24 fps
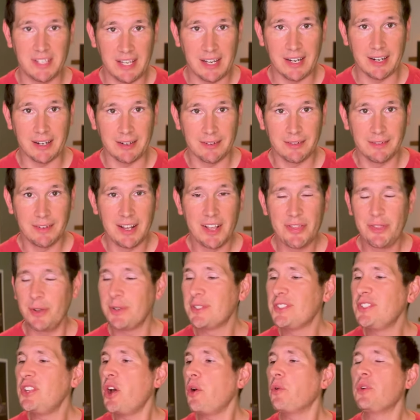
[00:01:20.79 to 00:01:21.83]
here.
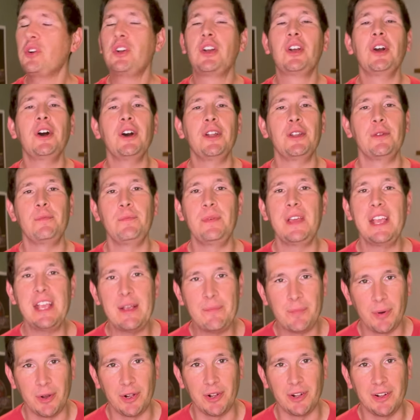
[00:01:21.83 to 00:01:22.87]
There's no good
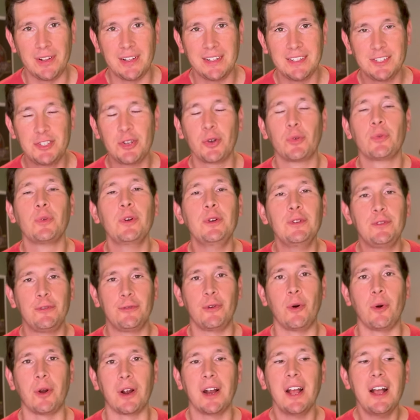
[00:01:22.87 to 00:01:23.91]
people to root
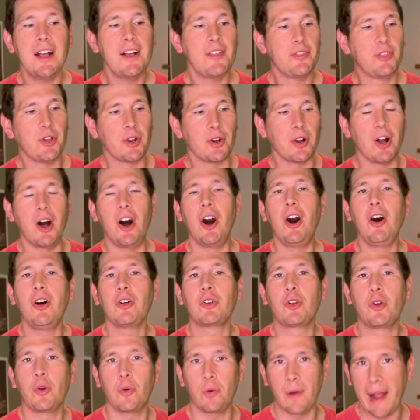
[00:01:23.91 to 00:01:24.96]
for. They're all
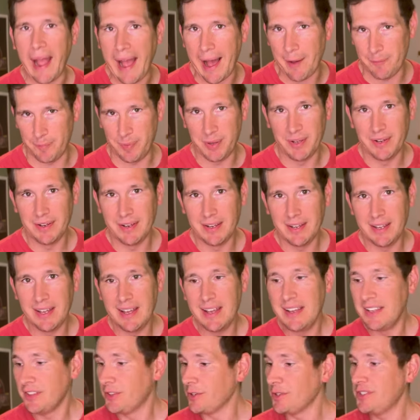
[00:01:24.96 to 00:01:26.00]
crap.
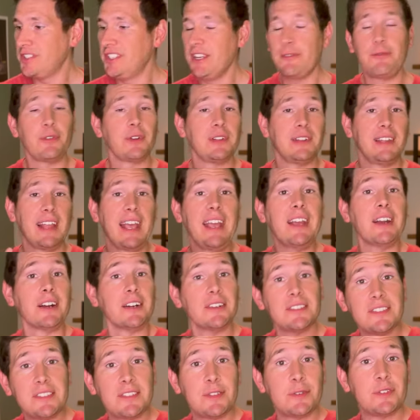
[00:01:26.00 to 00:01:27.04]
There's different
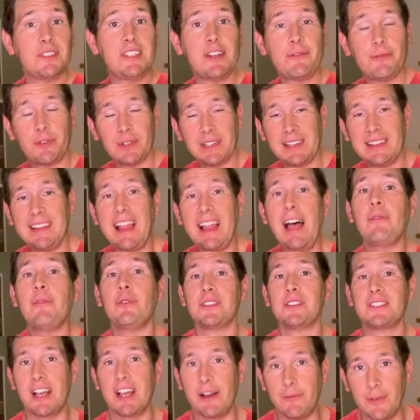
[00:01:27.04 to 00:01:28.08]
layers, there's different
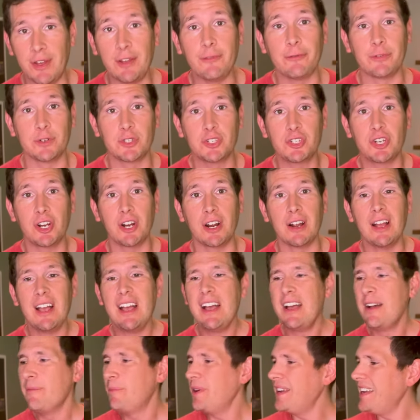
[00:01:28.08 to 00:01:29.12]
levels of it for sure,
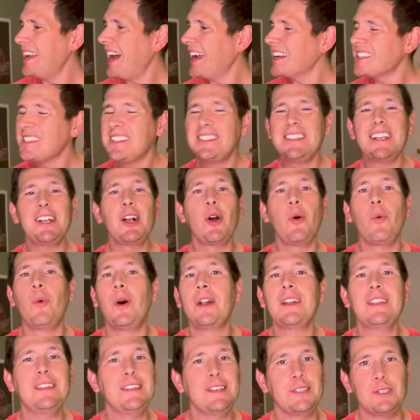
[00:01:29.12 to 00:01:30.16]
but not a single one
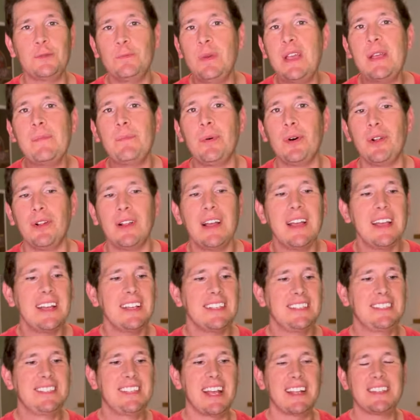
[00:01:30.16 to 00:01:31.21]
of these people
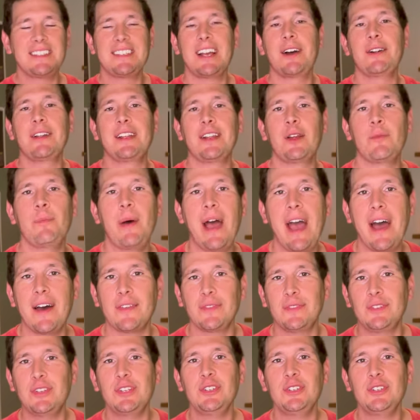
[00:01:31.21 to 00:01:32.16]
sets out on a path to